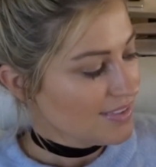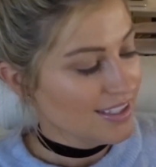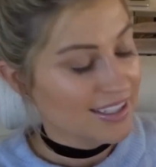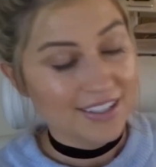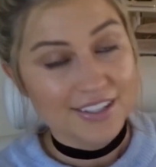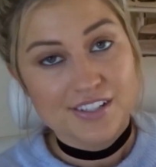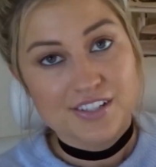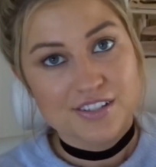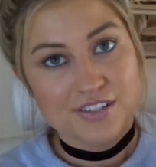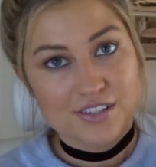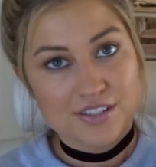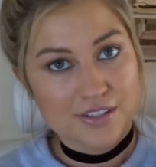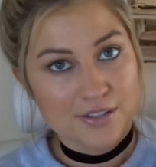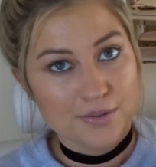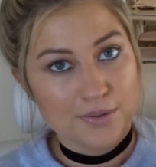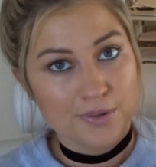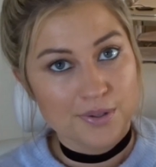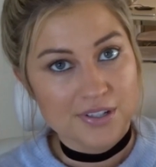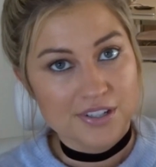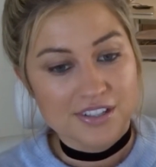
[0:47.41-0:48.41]
and it's just
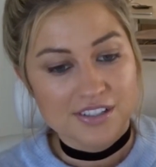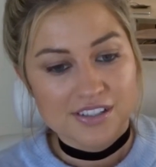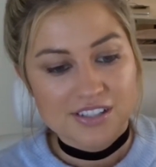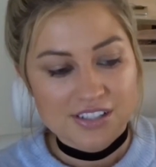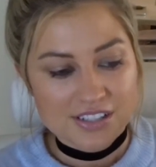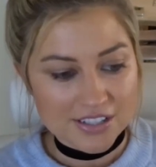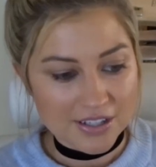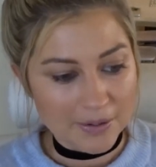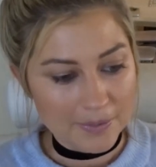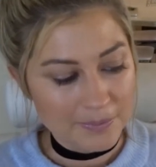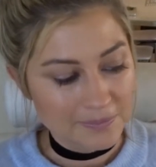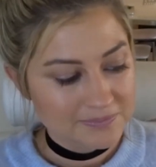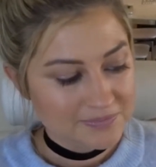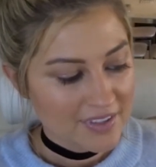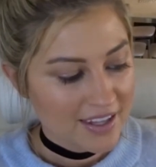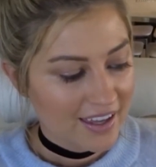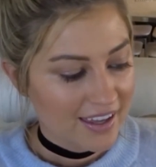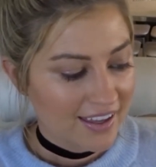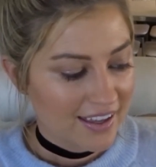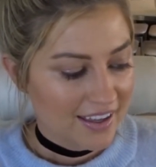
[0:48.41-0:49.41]
so gorgeous. So
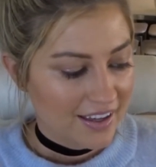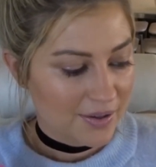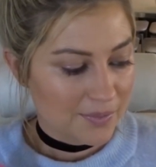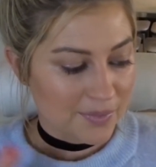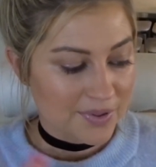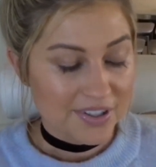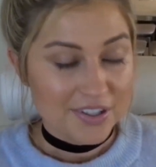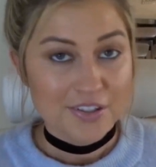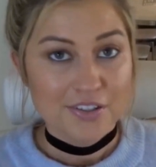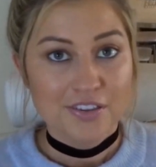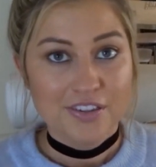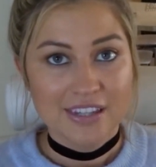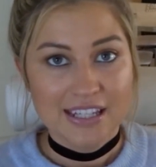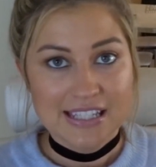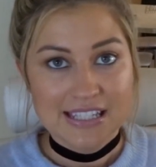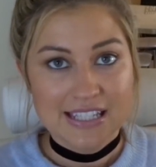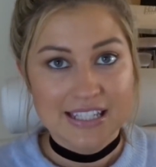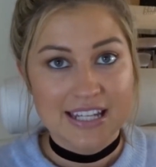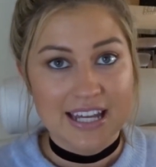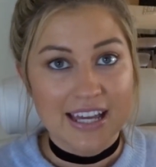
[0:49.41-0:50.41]
I wanna go through
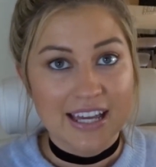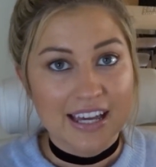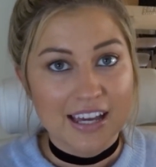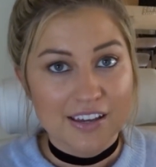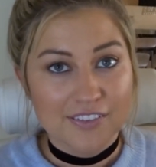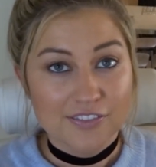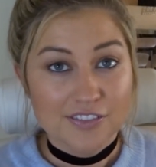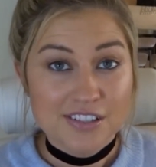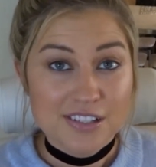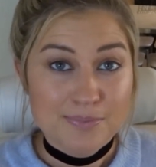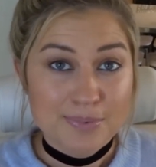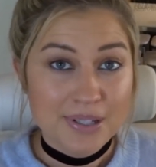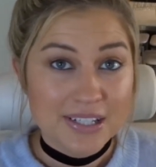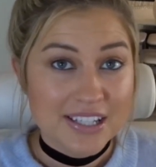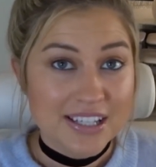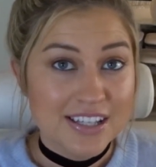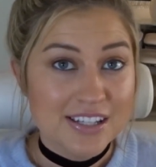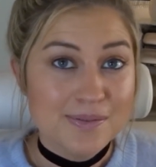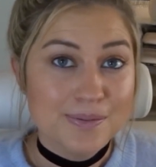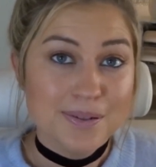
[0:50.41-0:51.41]
that today.
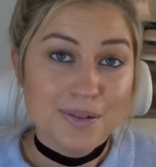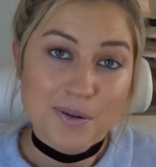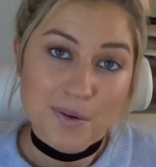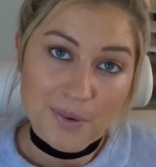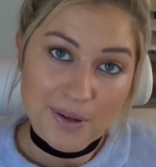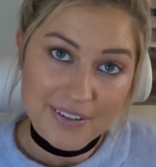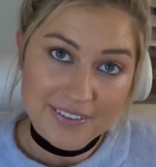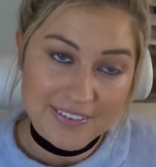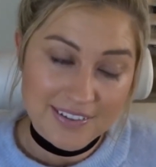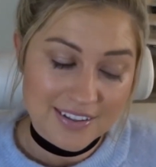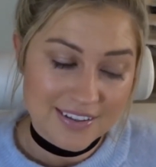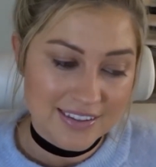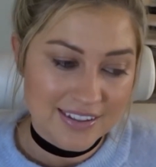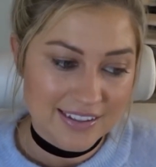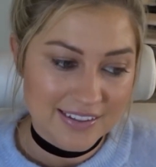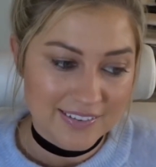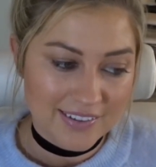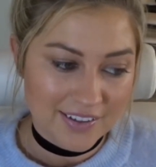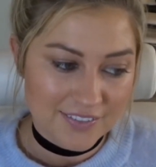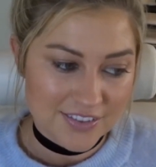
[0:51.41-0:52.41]
Everybody has been requesting
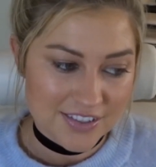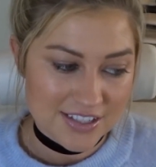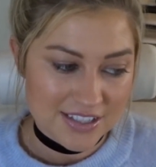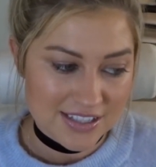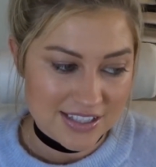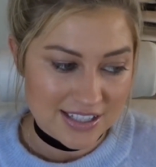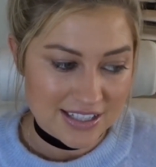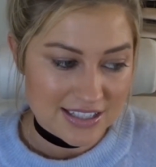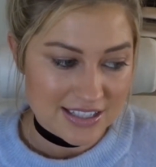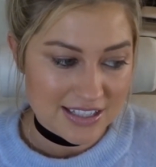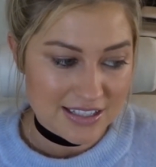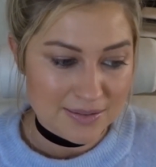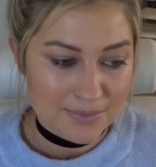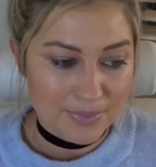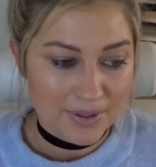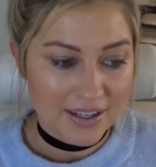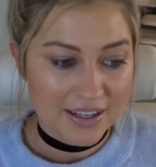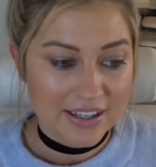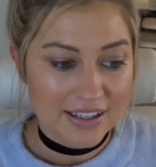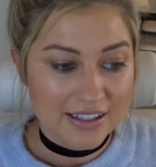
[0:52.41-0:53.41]
this ever since I did
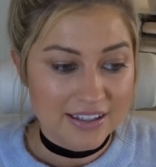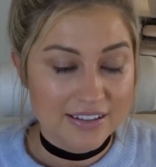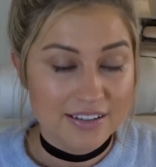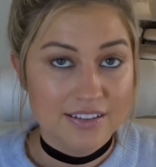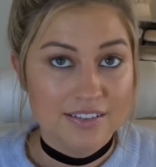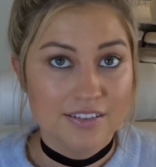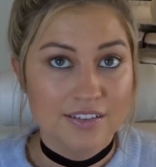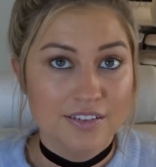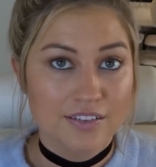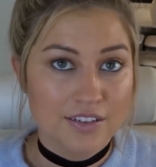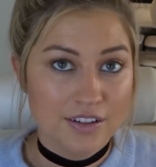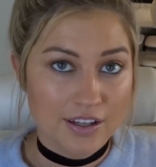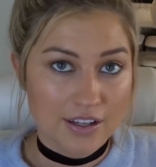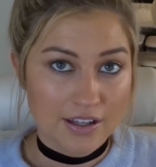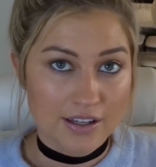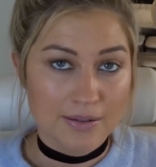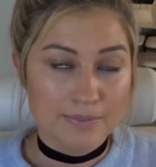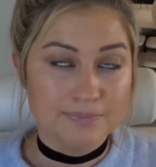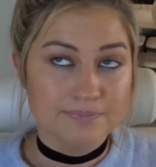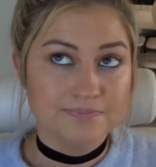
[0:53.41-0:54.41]
my
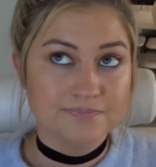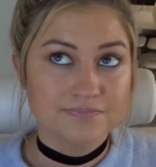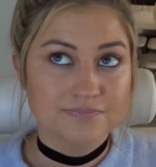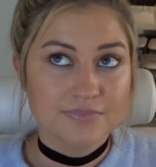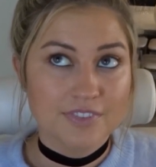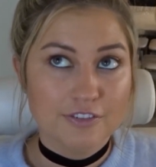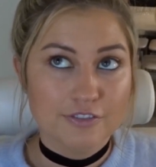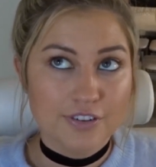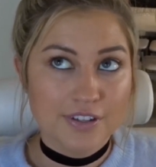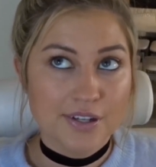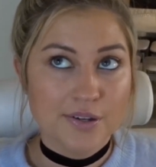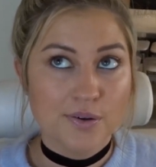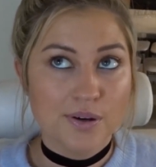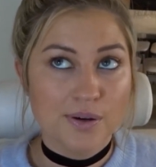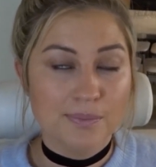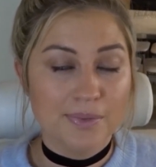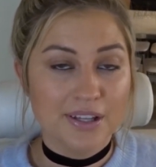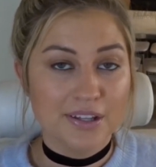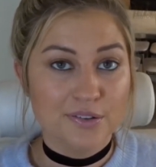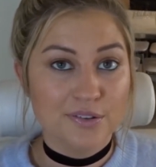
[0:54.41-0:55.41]
um, video
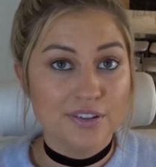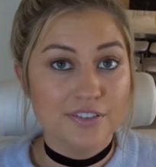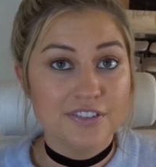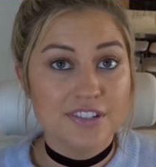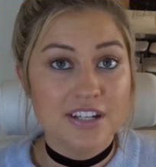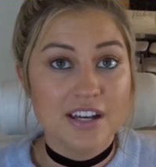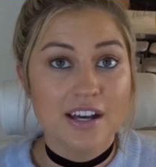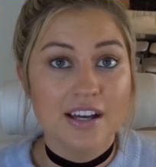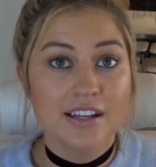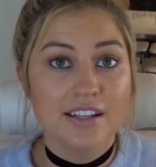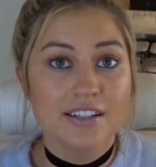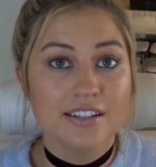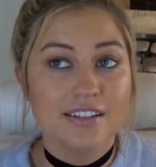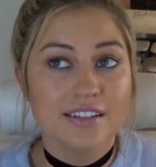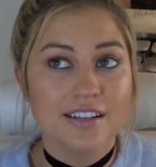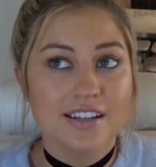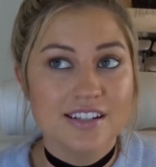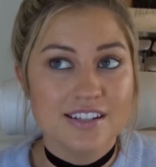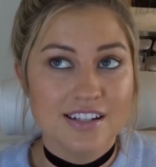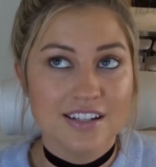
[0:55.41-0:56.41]
on my Louis
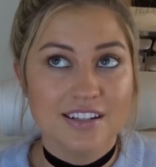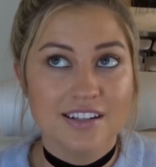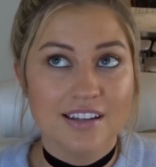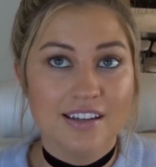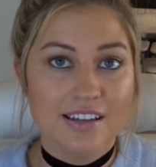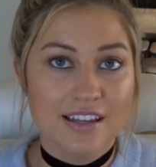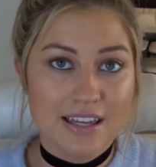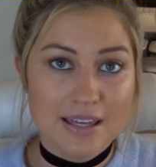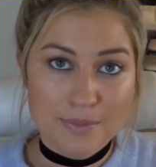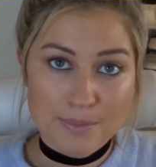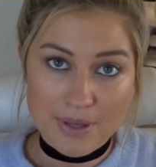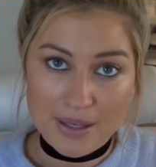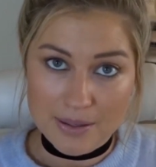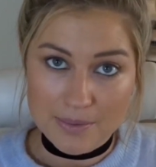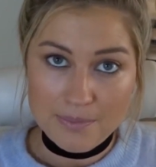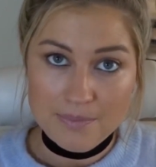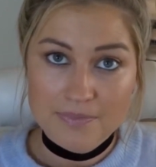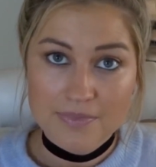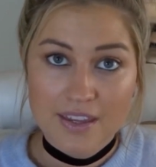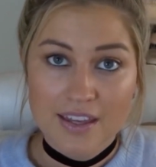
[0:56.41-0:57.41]
Vuitton agenda
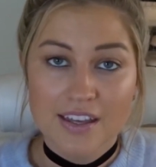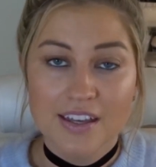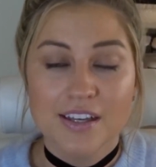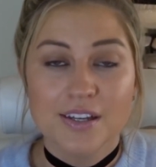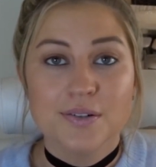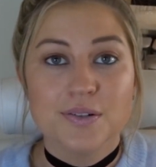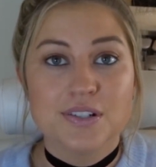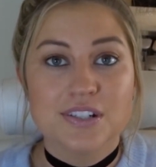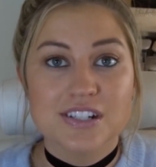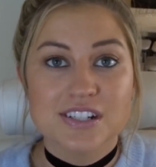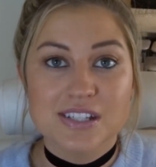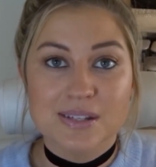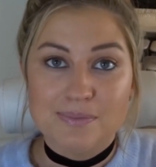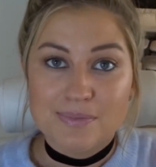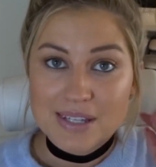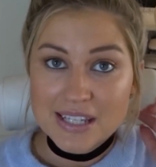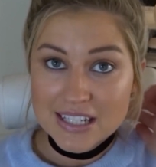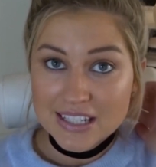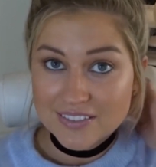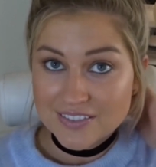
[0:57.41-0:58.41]
MM which is the
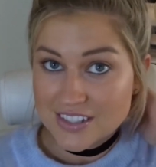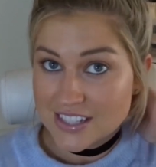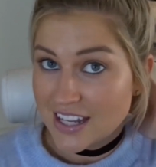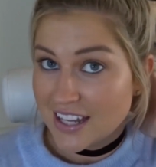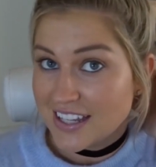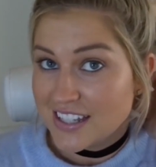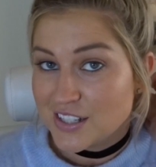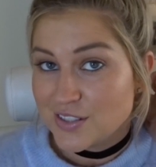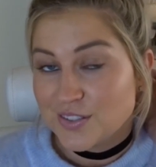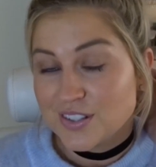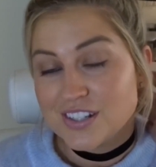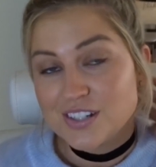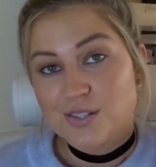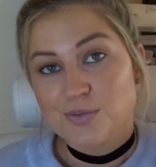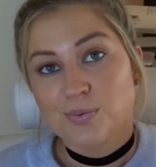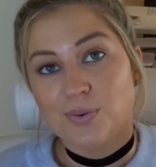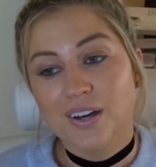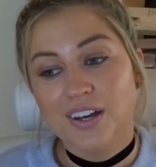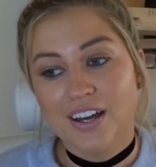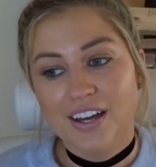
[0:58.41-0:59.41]
medium size, which
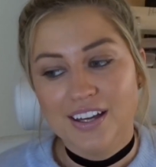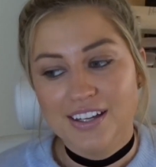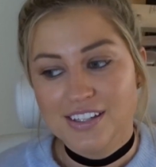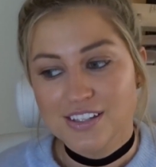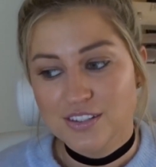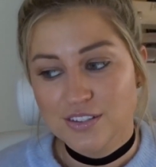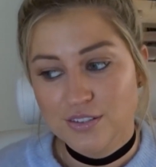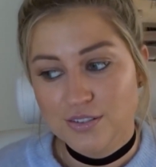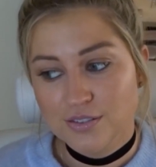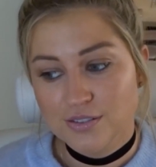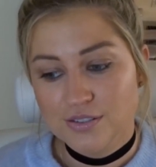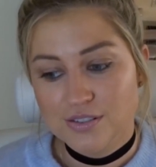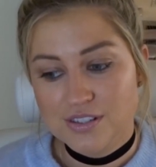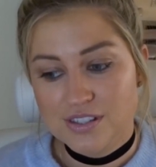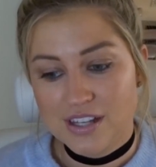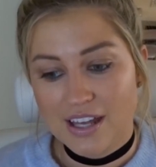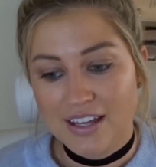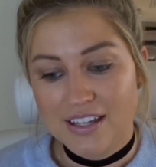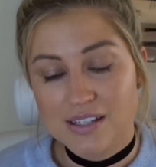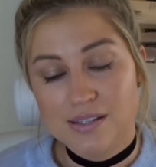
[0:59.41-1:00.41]
is what I
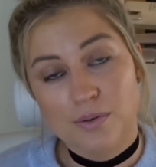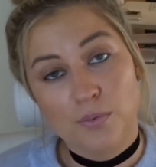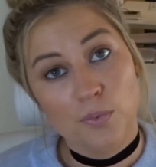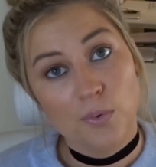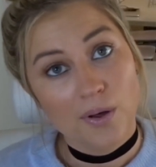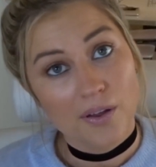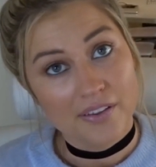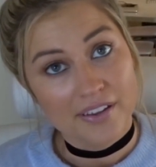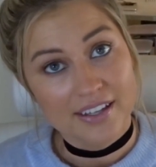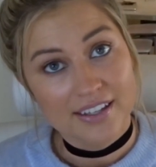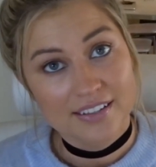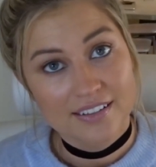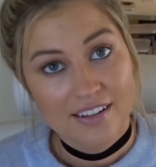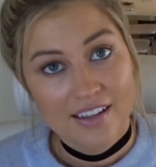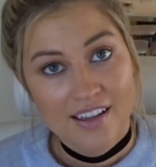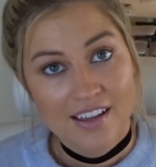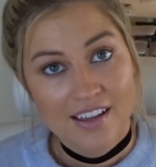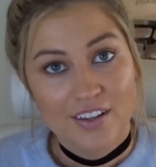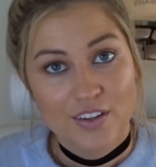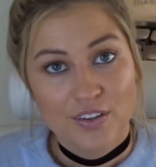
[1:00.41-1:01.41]
use as a wallet.
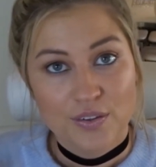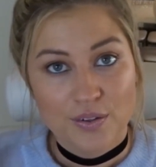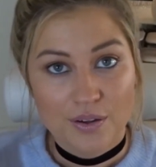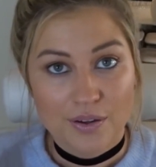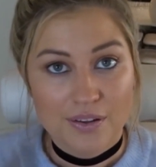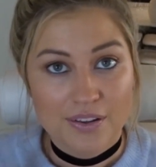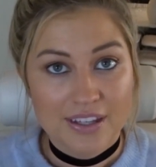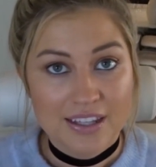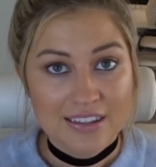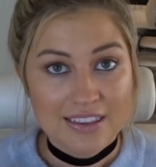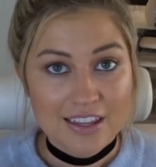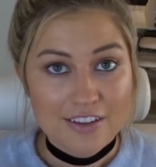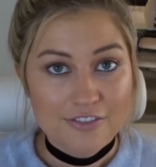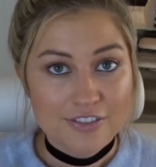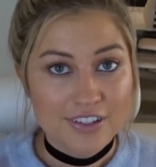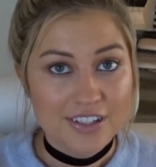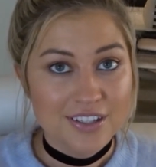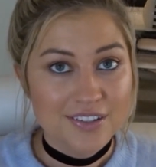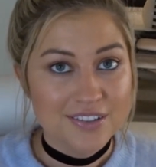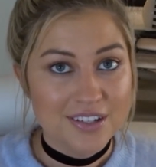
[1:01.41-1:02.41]
So I'll link that
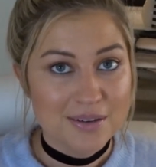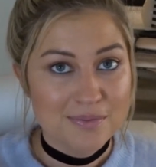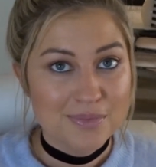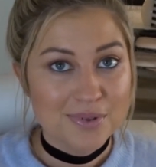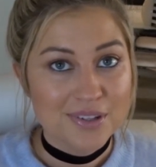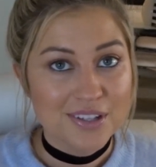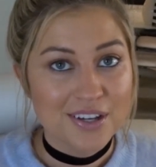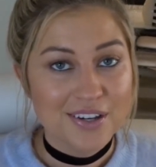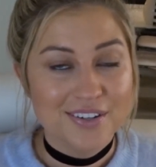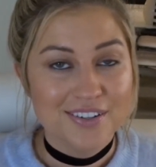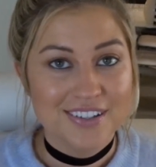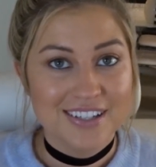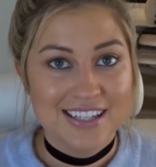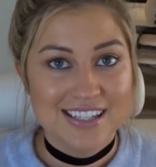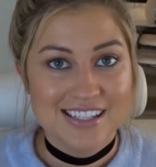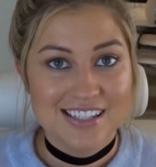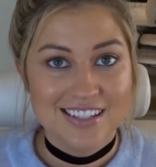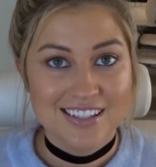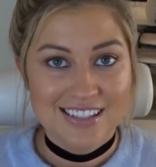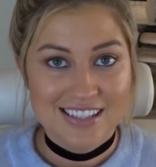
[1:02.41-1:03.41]
video down below in
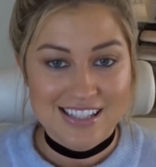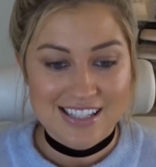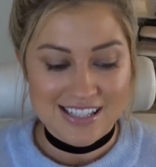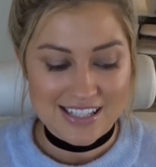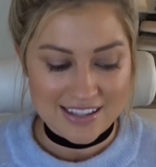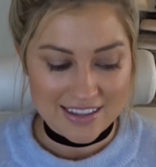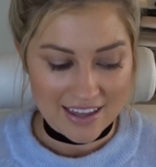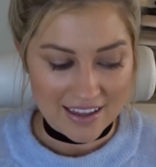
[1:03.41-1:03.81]
case you didn't see